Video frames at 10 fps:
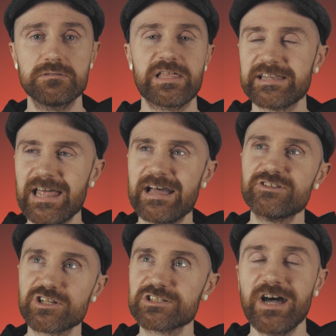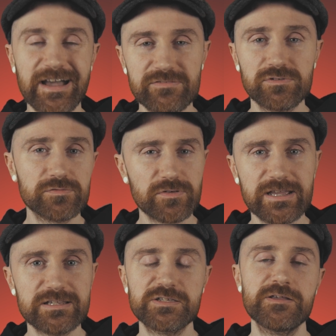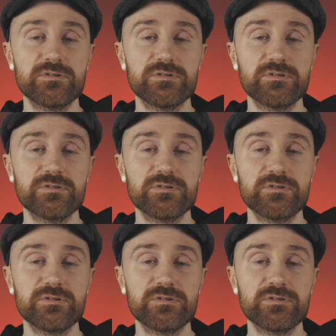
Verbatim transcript: like an adjectival phrase.